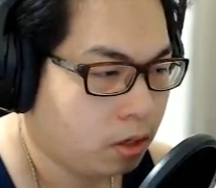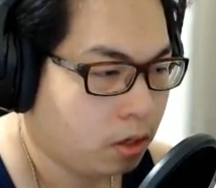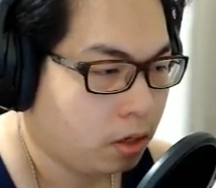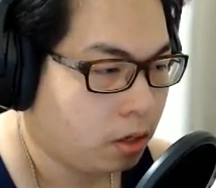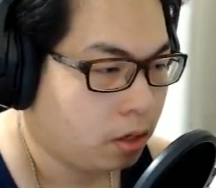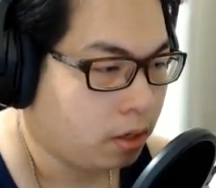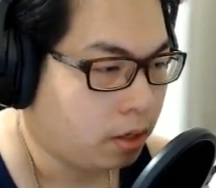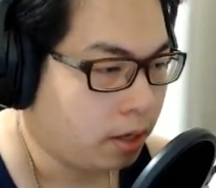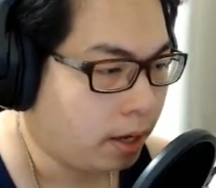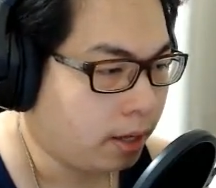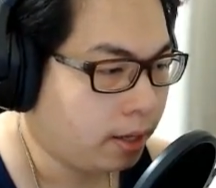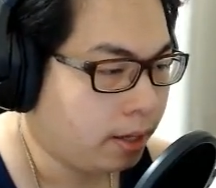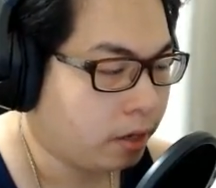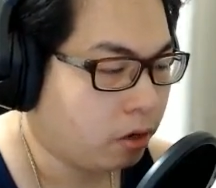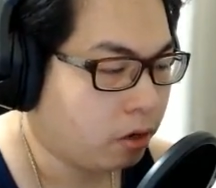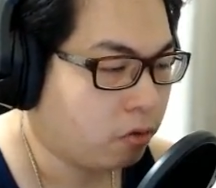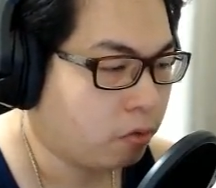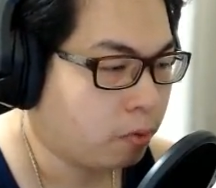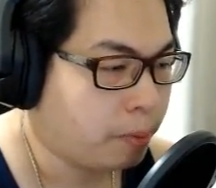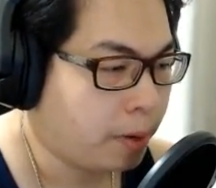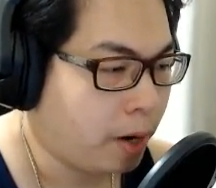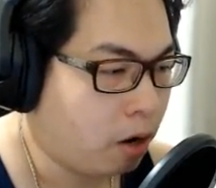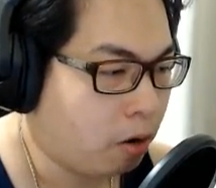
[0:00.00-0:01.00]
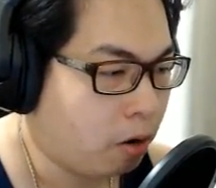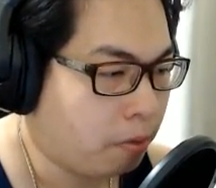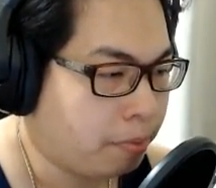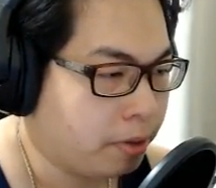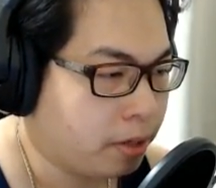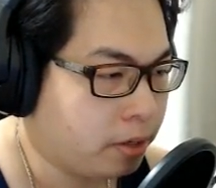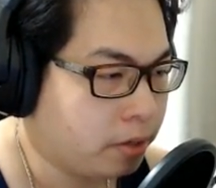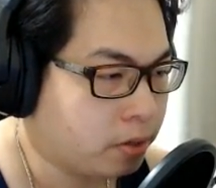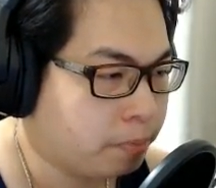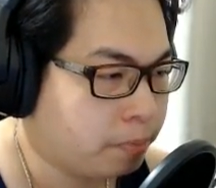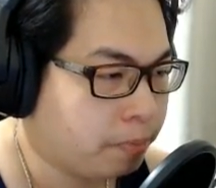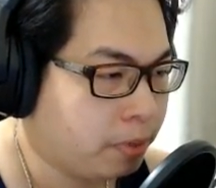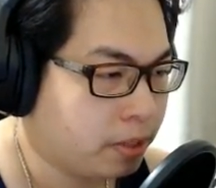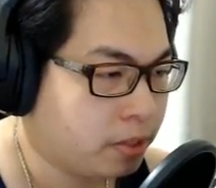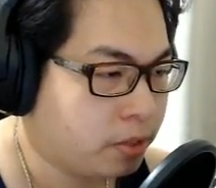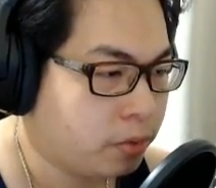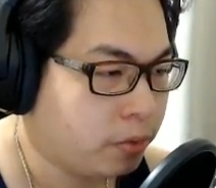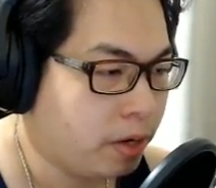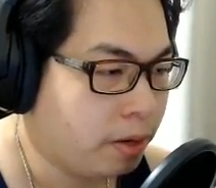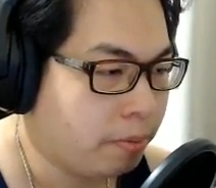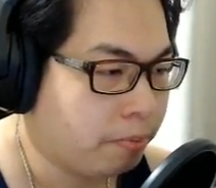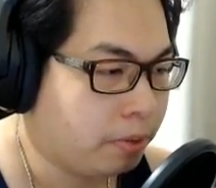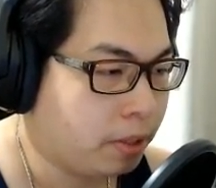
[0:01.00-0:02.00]
Yeah, I like Overpower because
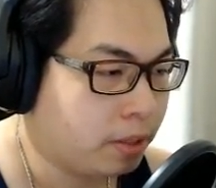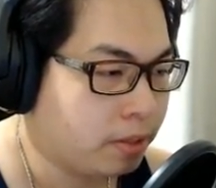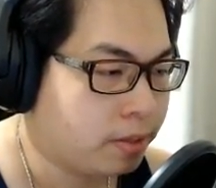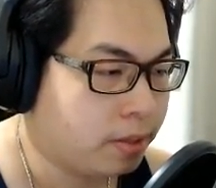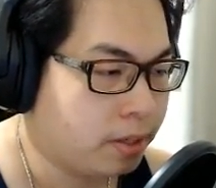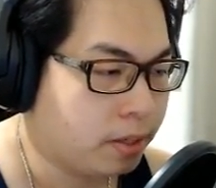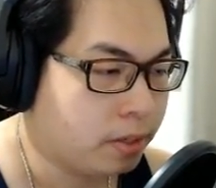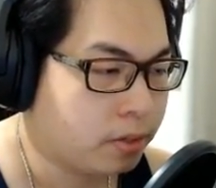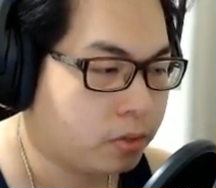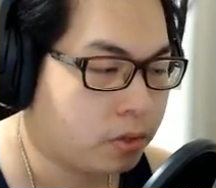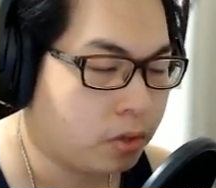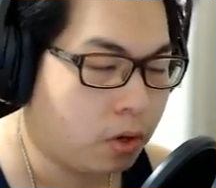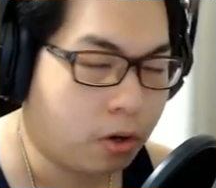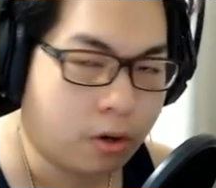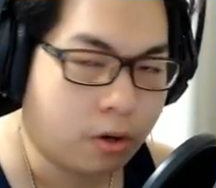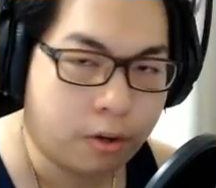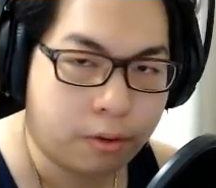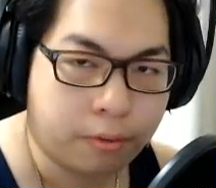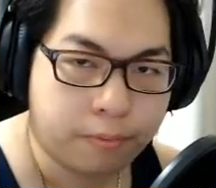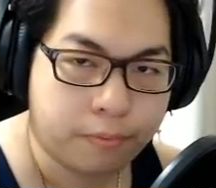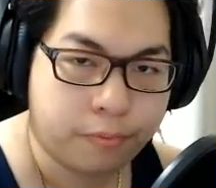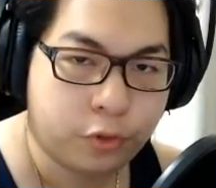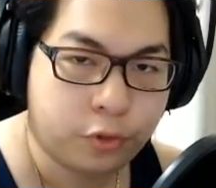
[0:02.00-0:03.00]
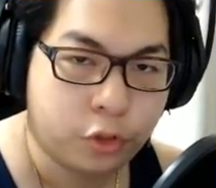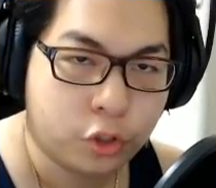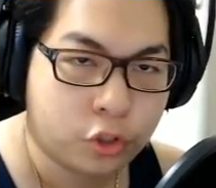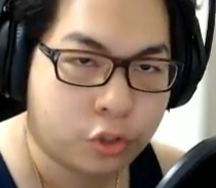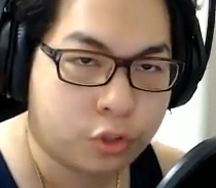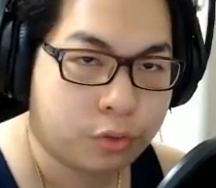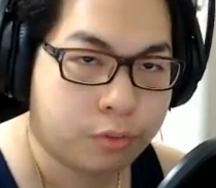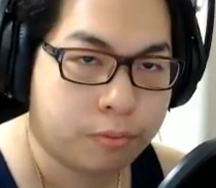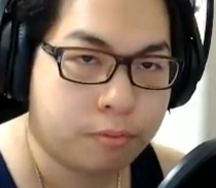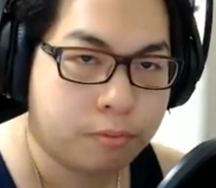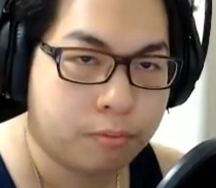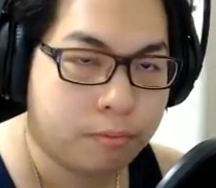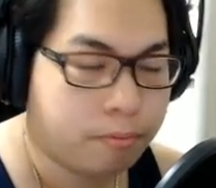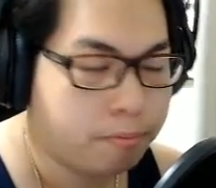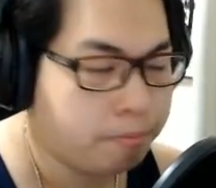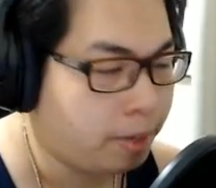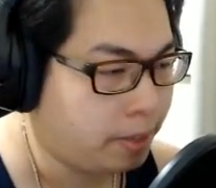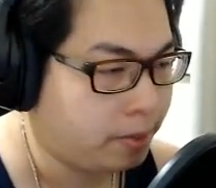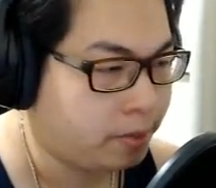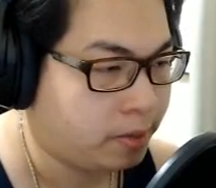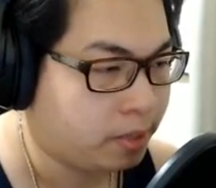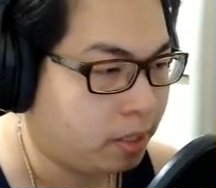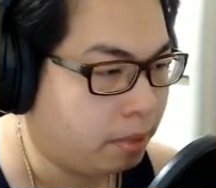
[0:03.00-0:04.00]
+3 and +6 are just
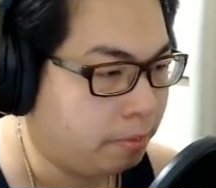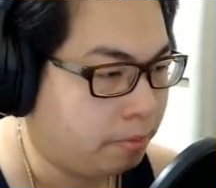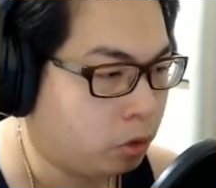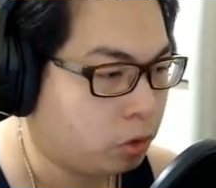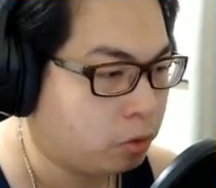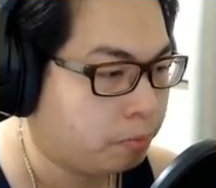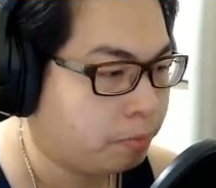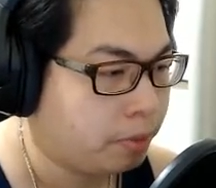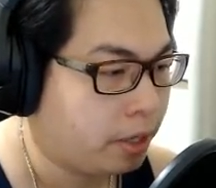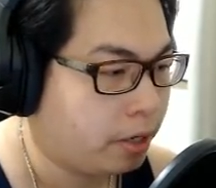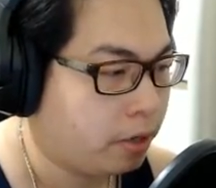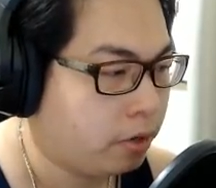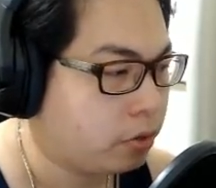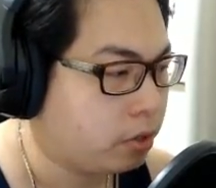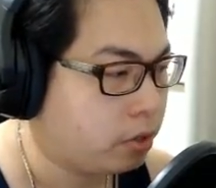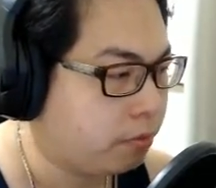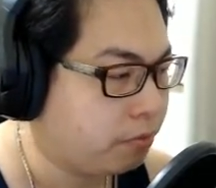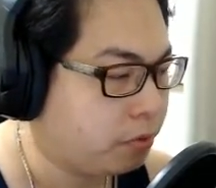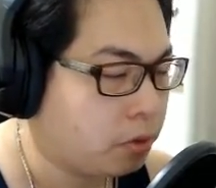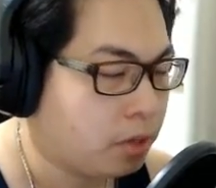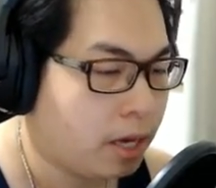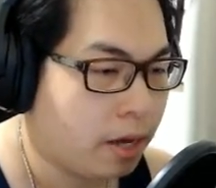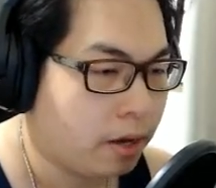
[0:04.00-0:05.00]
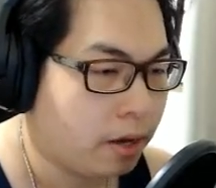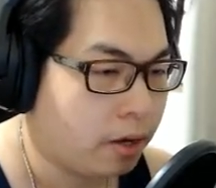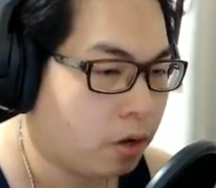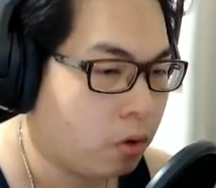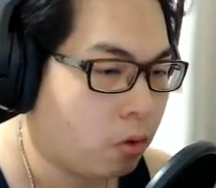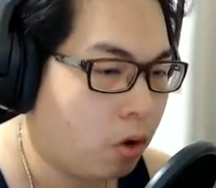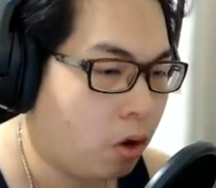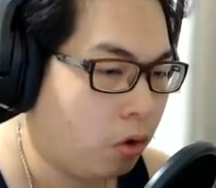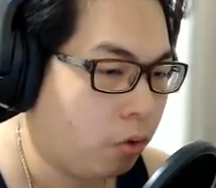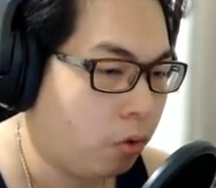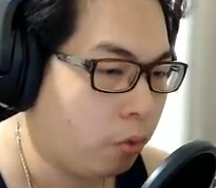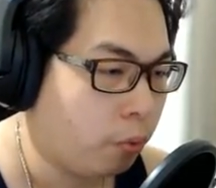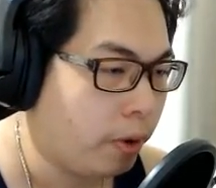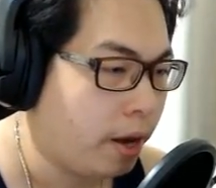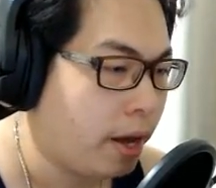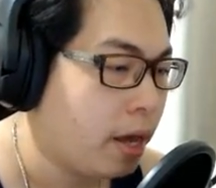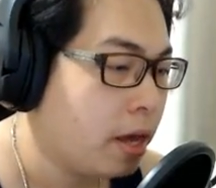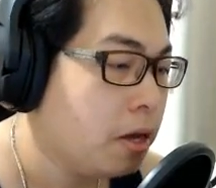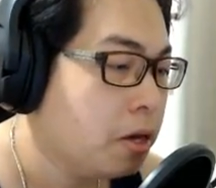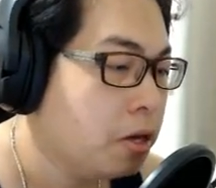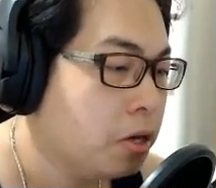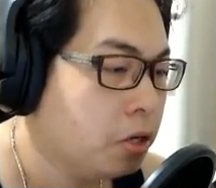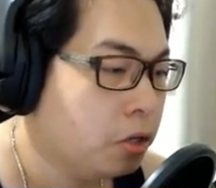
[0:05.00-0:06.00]
basically multipliers. If you can't go all the
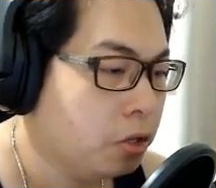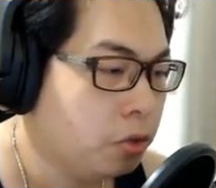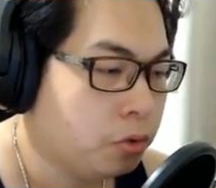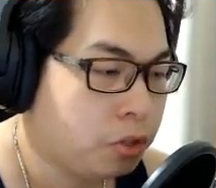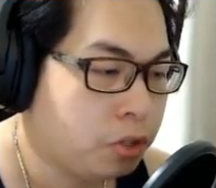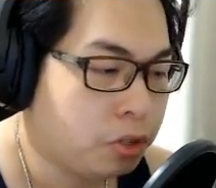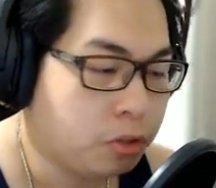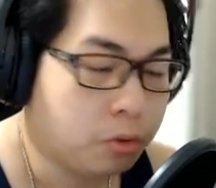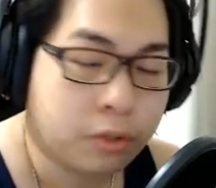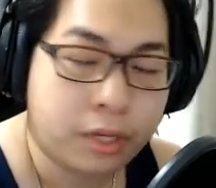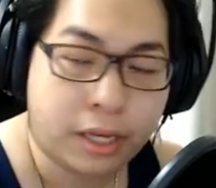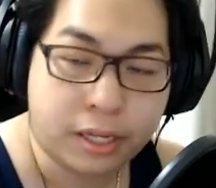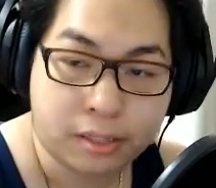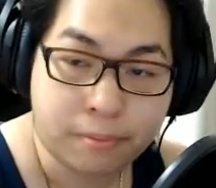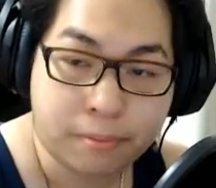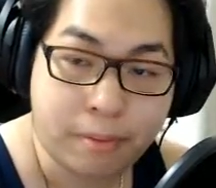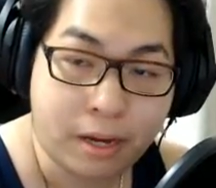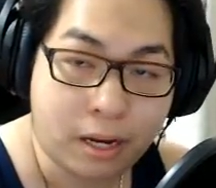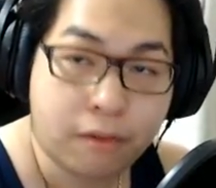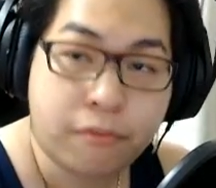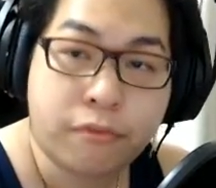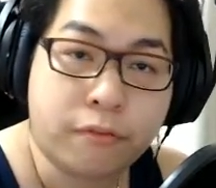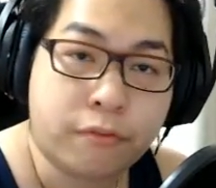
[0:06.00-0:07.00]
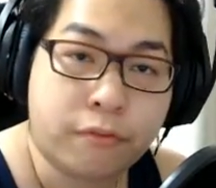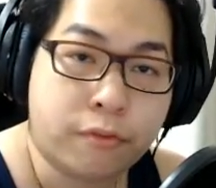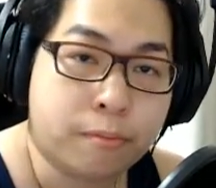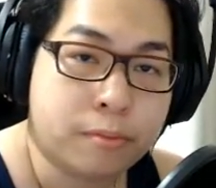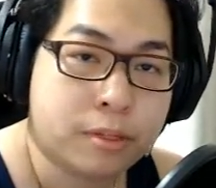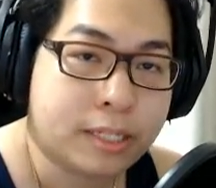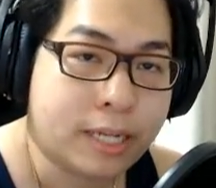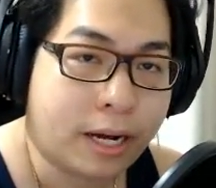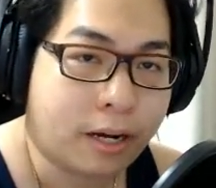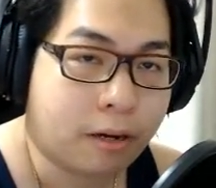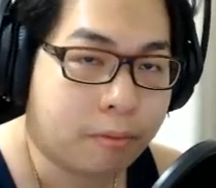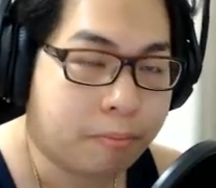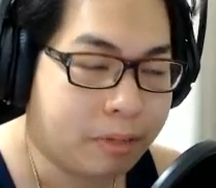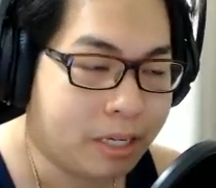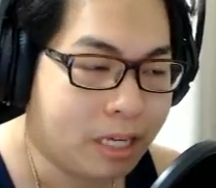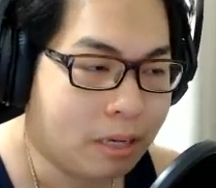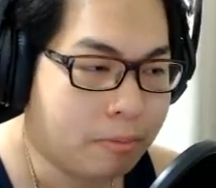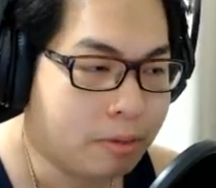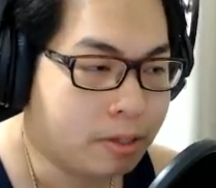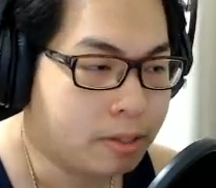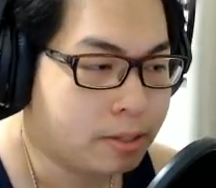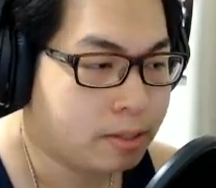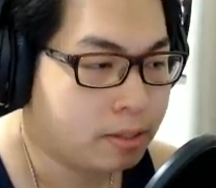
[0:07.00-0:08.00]
way, you still get to benefit from Staggered
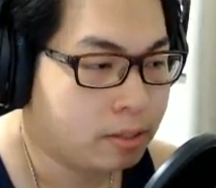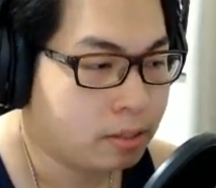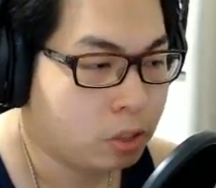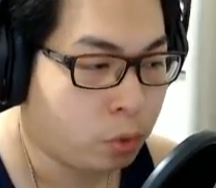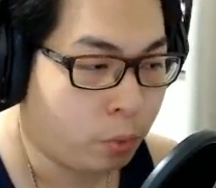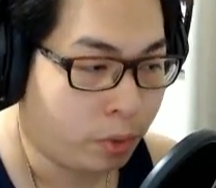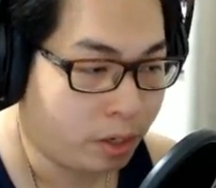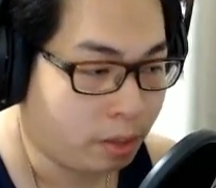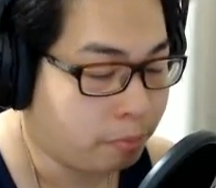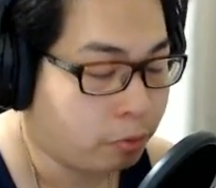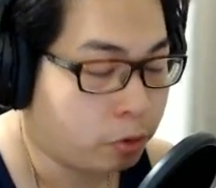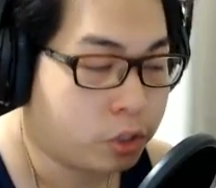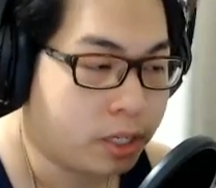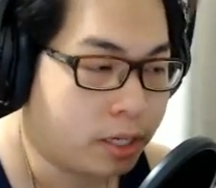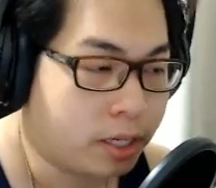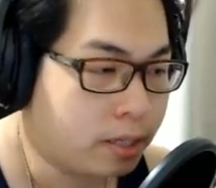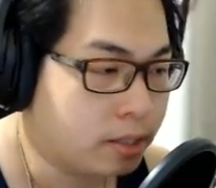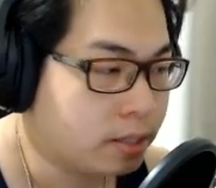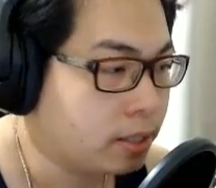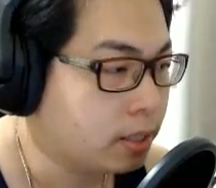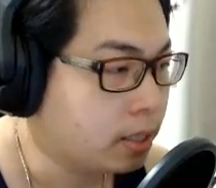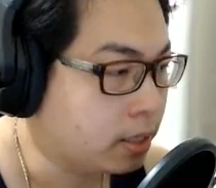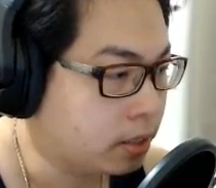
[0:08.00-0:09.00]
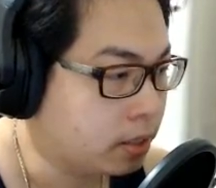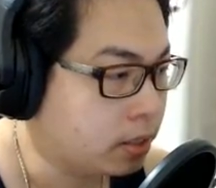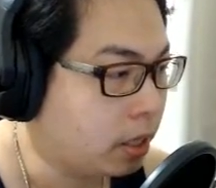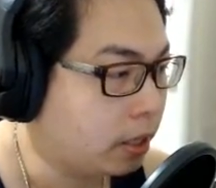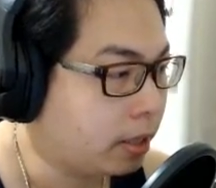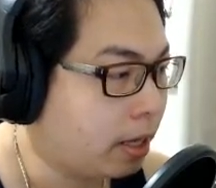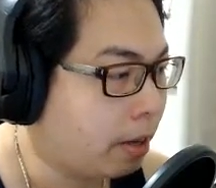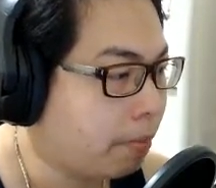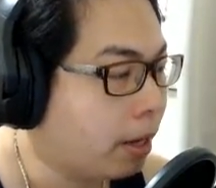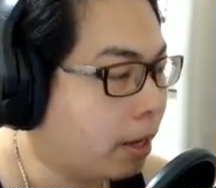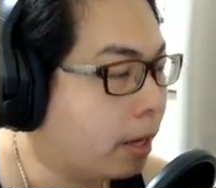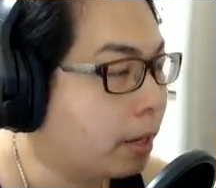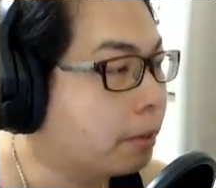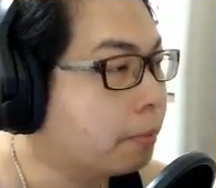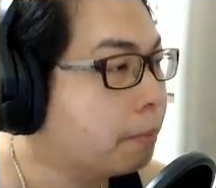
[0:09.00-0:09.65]
Behemoths. 20% is not that bad.